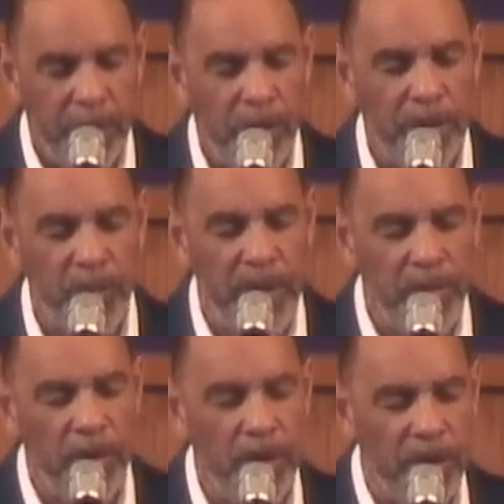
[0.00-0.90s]
Lord, we've
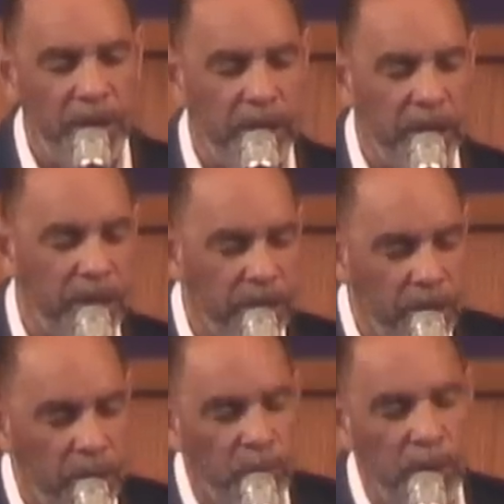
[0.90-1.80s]
heard
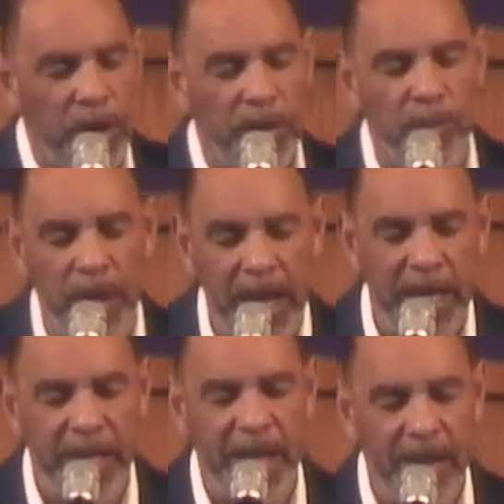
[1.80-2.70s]
your word
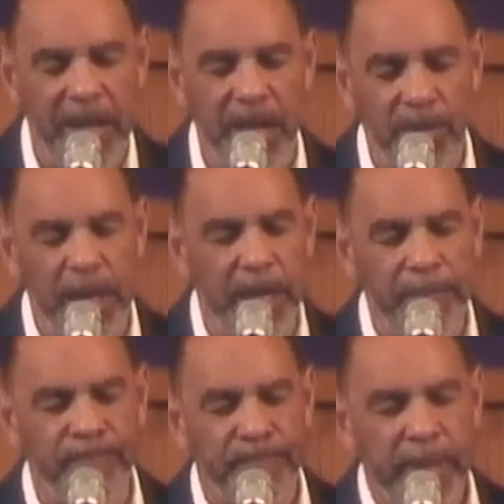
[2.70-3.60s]
read in our hearing,
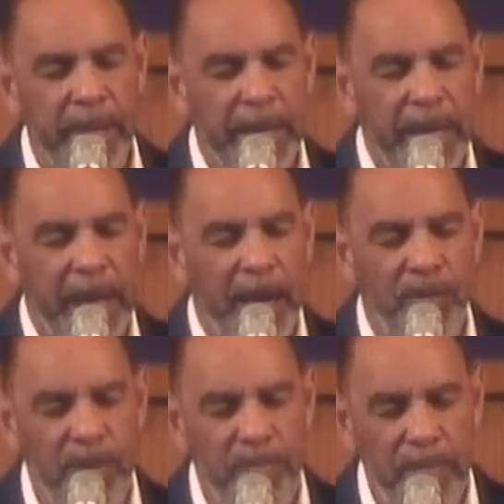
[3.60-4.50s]

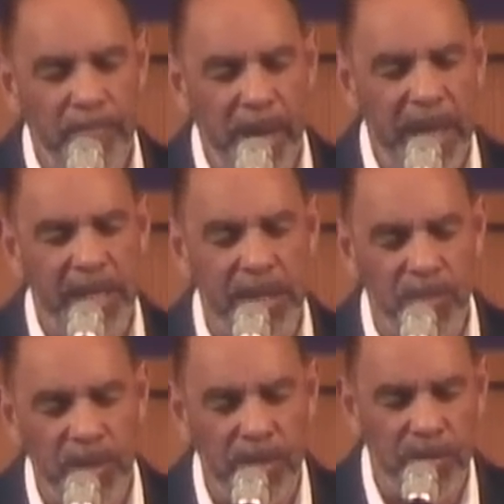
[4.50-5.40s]
and we've been blessed
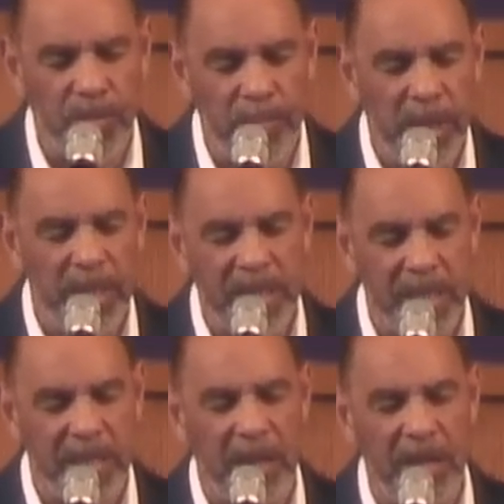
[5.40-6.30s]
with the tremendous
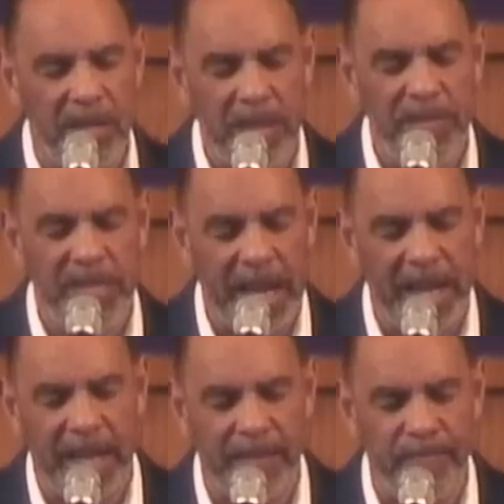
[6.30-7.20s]
song of
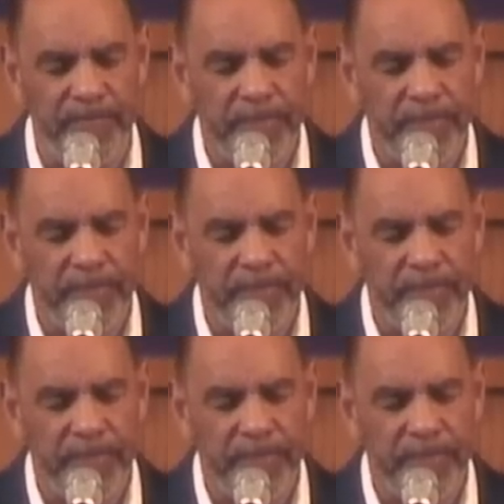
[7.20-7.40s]
Zion,